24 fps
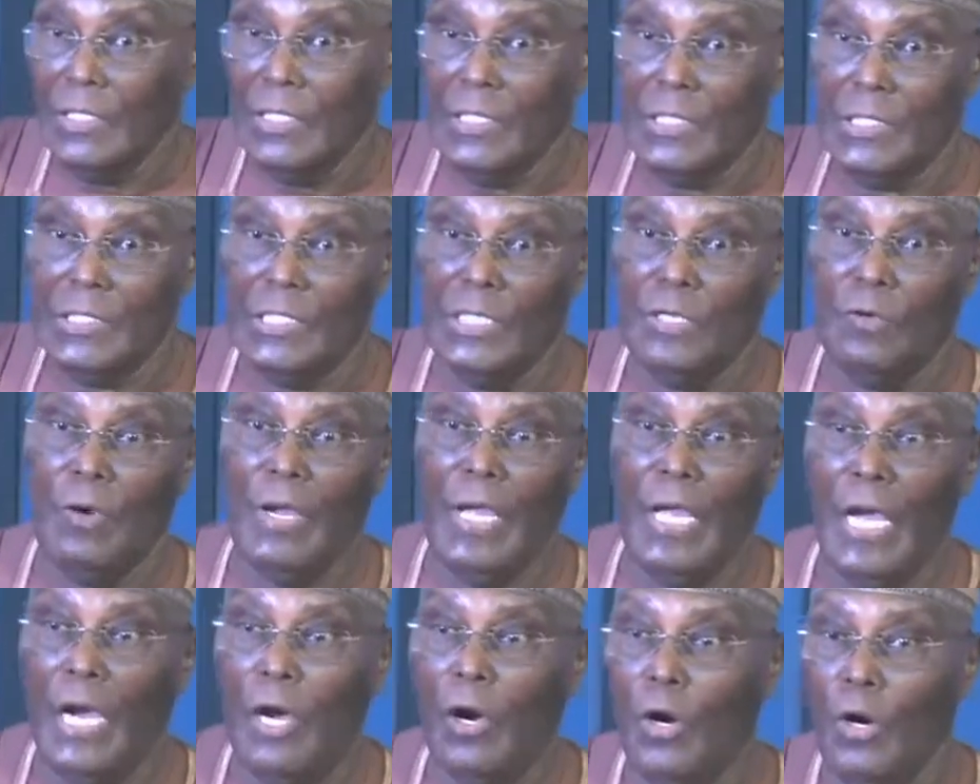They
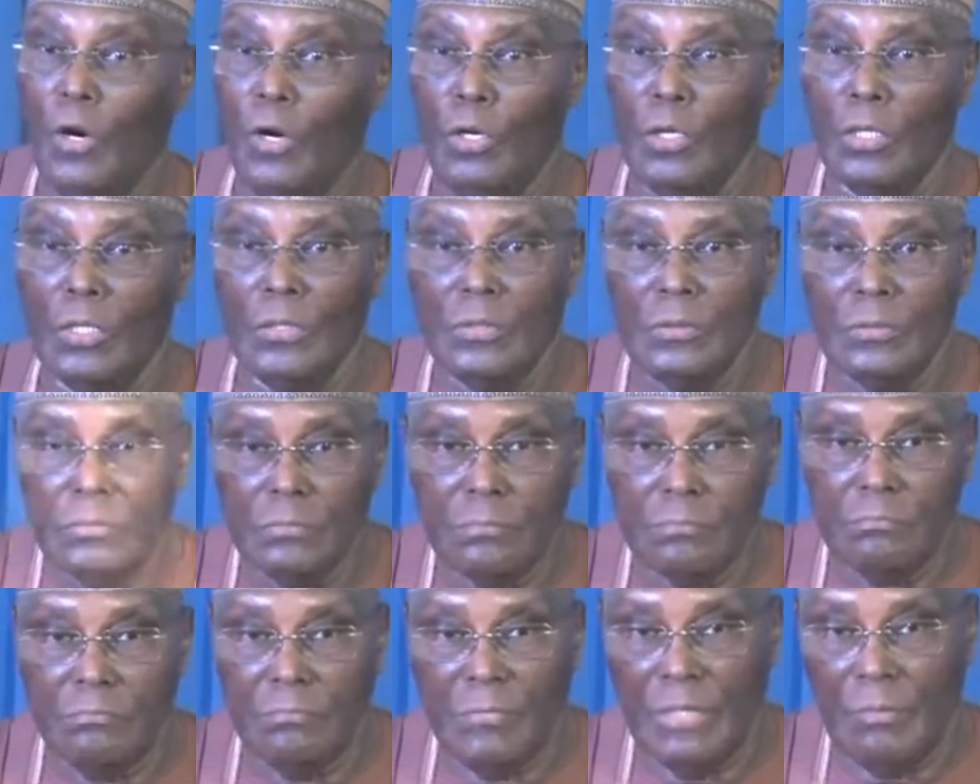were all
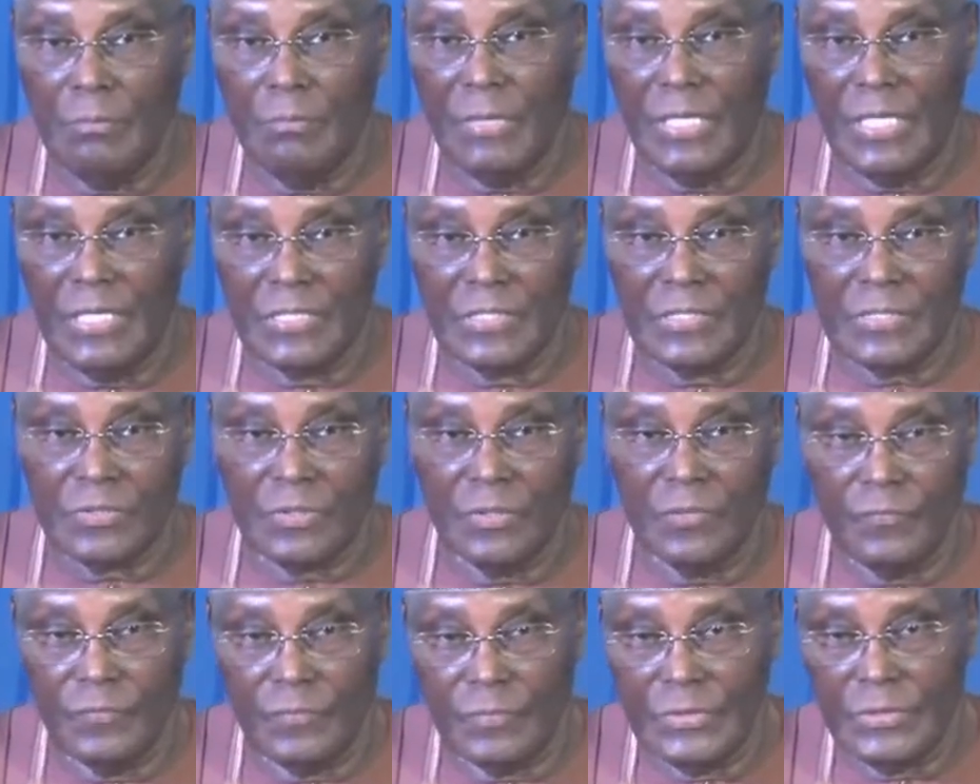members
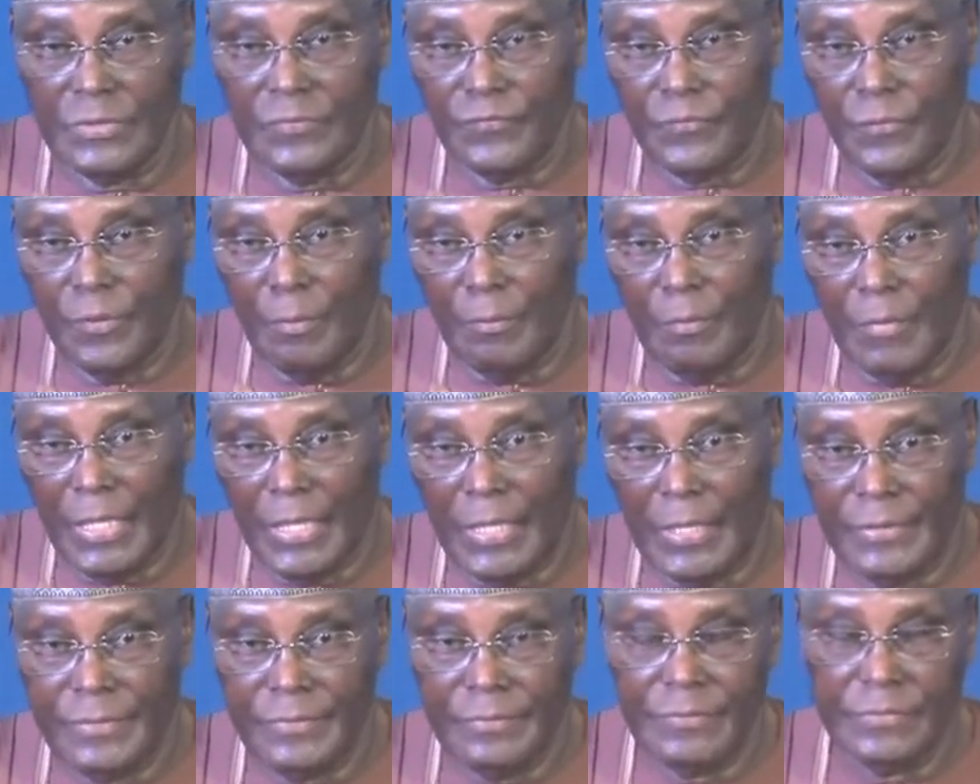of the
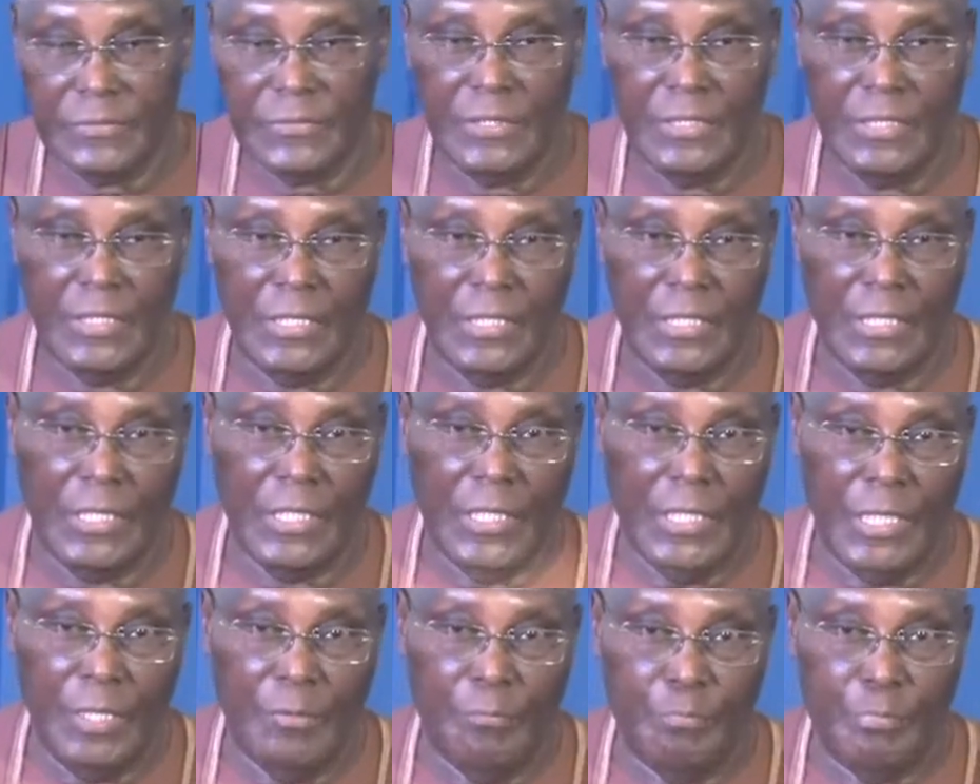former
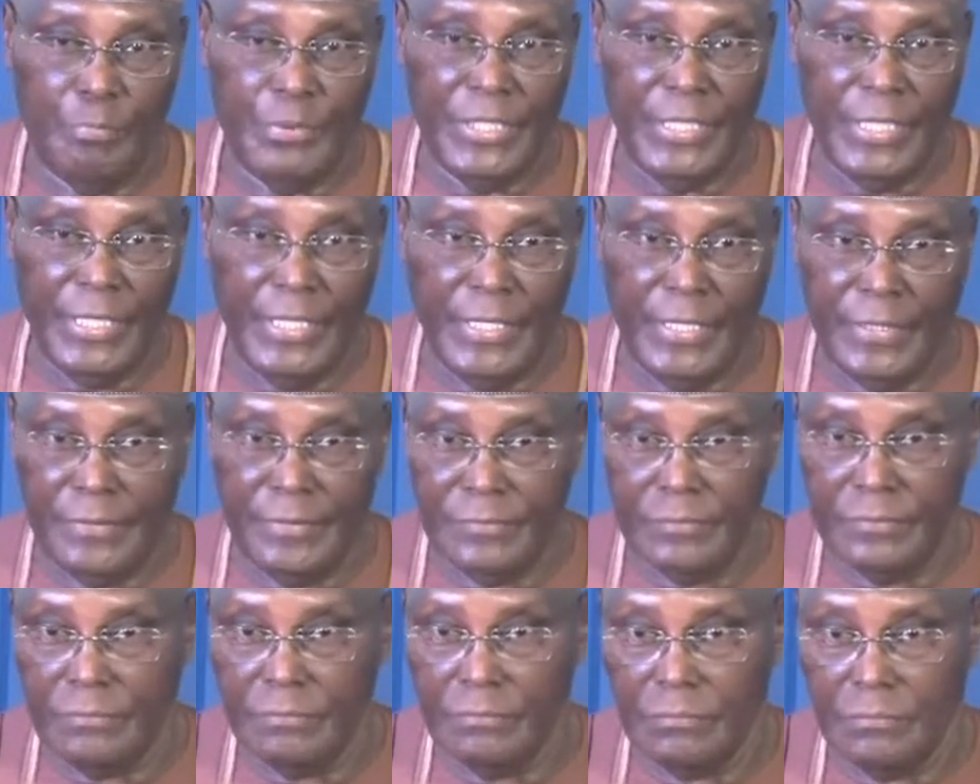
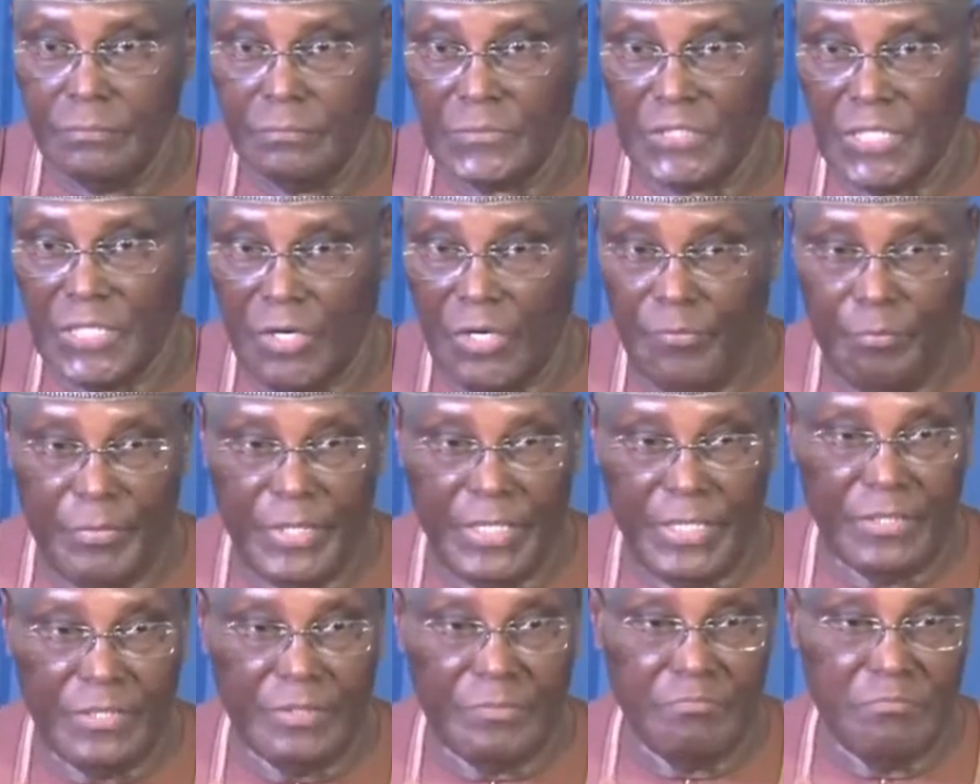MPN
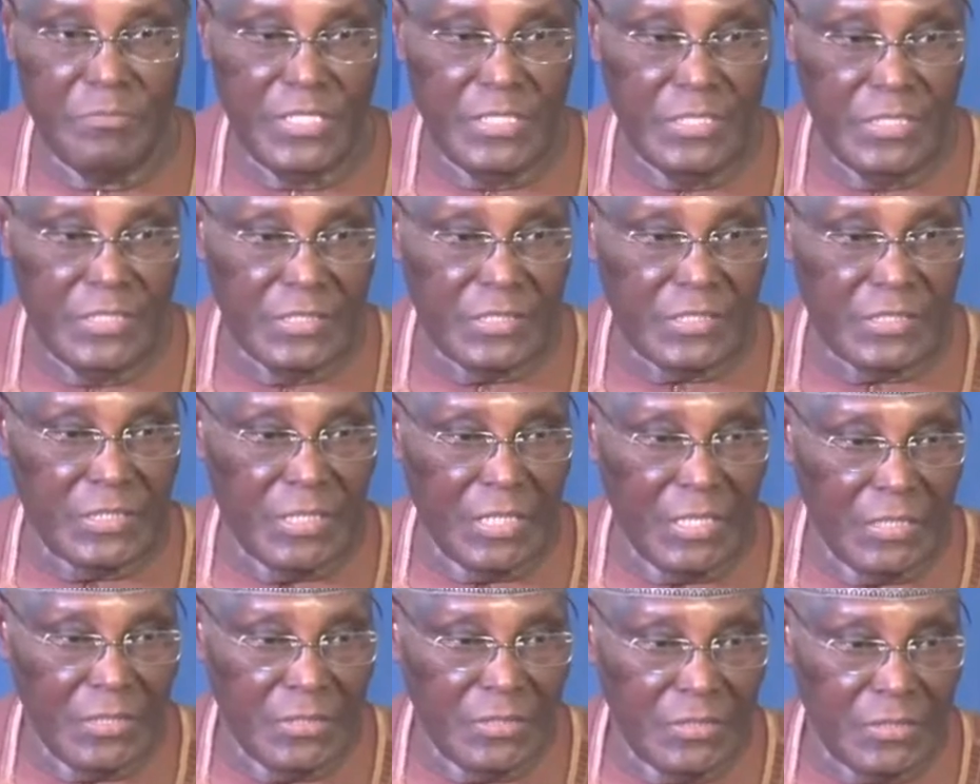government,
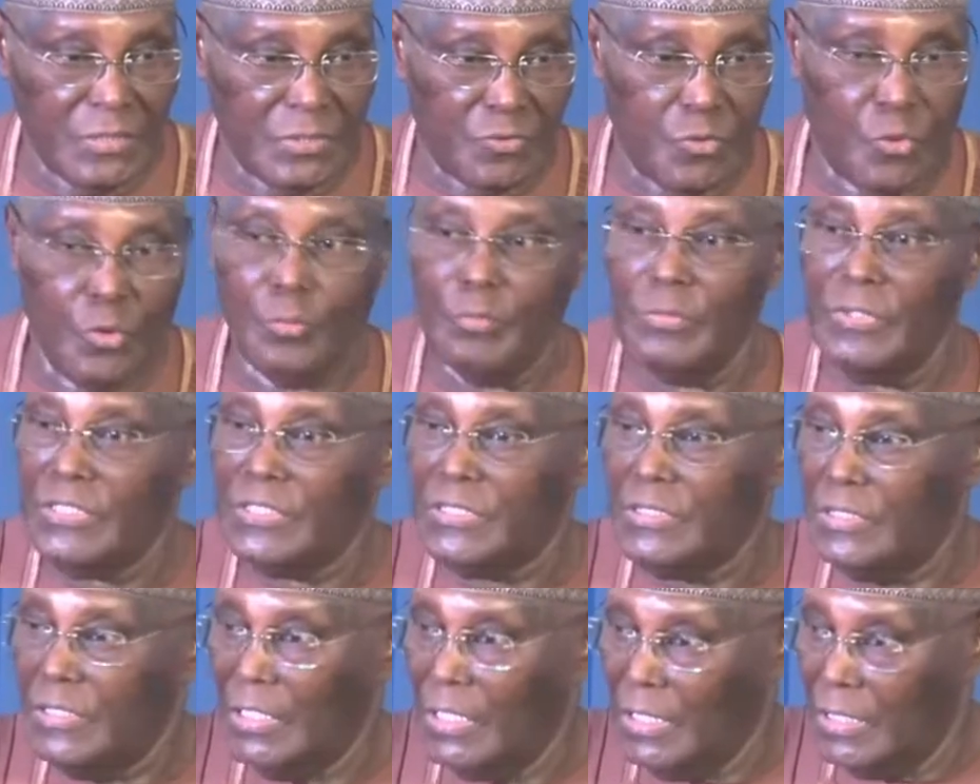ministers,
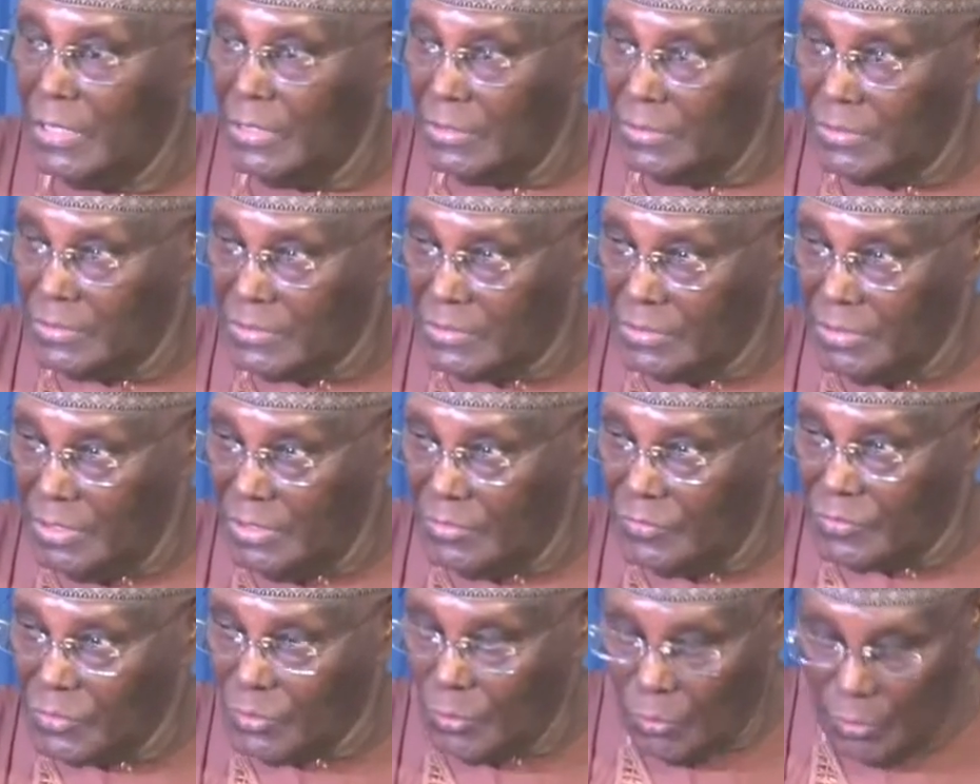commissioners,
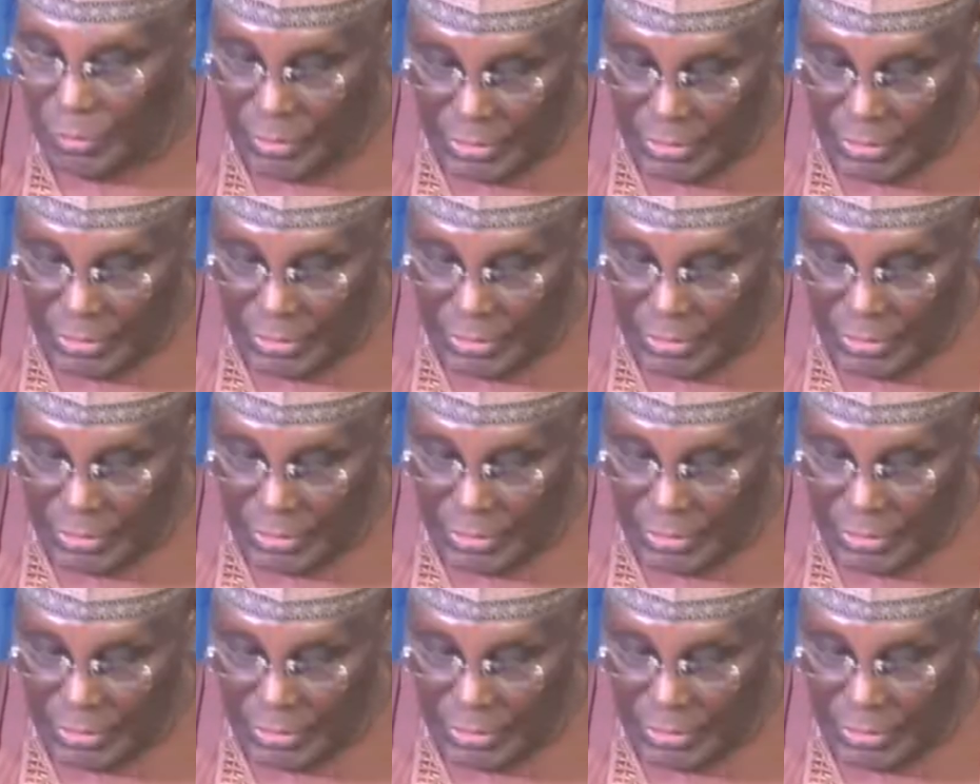and so on